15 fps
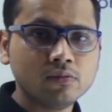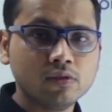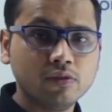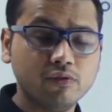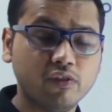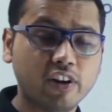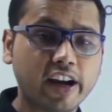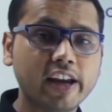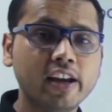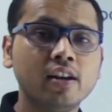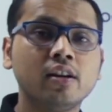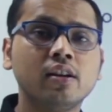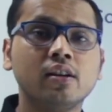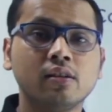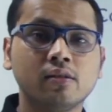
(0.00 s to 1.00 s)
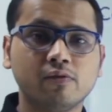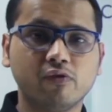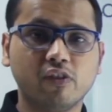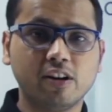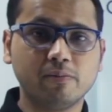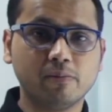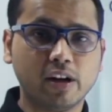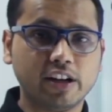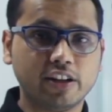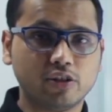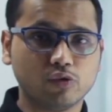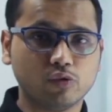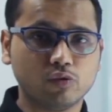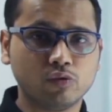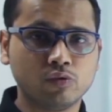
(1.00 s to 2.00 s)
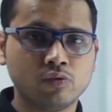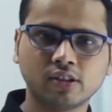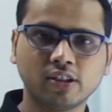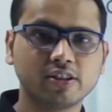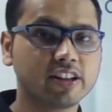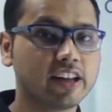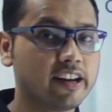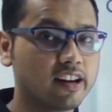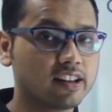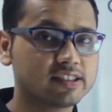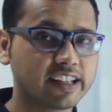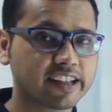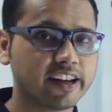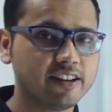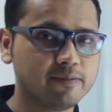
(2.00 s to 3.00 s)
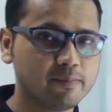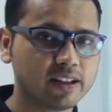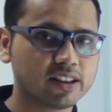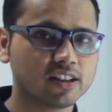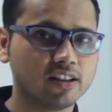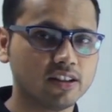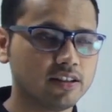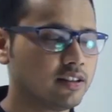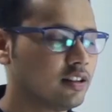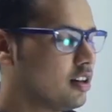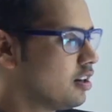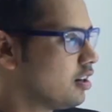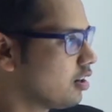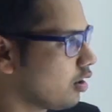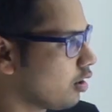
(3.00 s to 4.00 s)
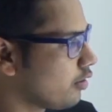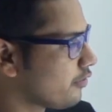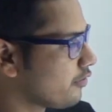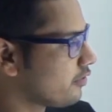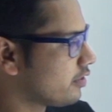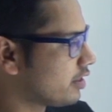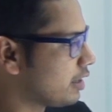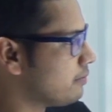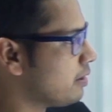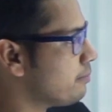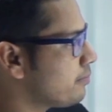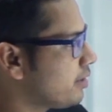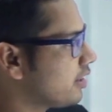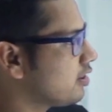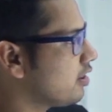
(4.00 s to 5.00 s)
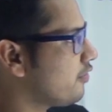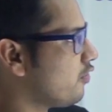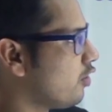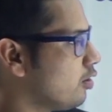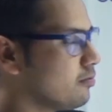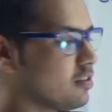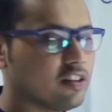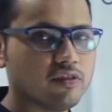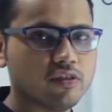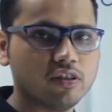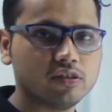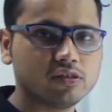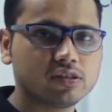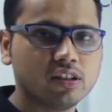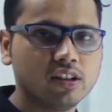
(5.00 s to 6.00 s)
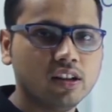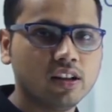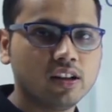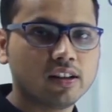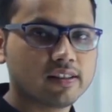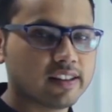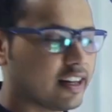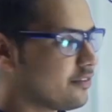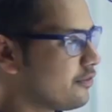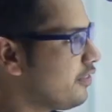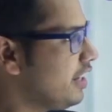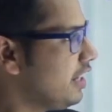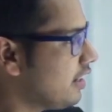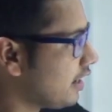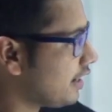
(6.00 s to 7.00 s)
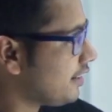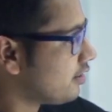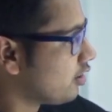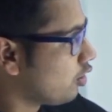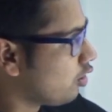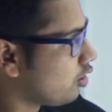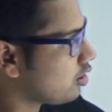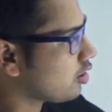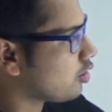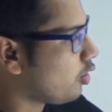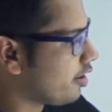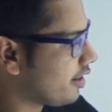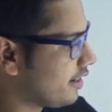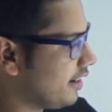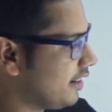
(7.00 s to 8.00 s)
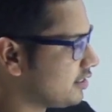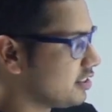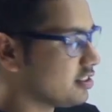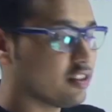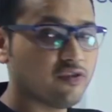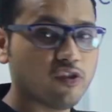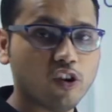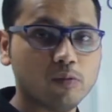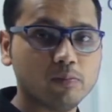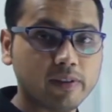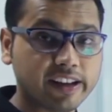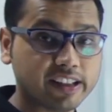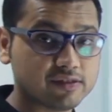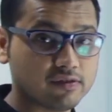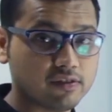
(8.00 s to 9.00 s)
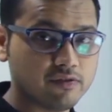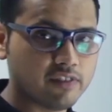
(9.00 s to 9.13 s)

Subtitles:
by 1 by 2. Then our second method of remembering the formula was that we write all the coordinates in the form x1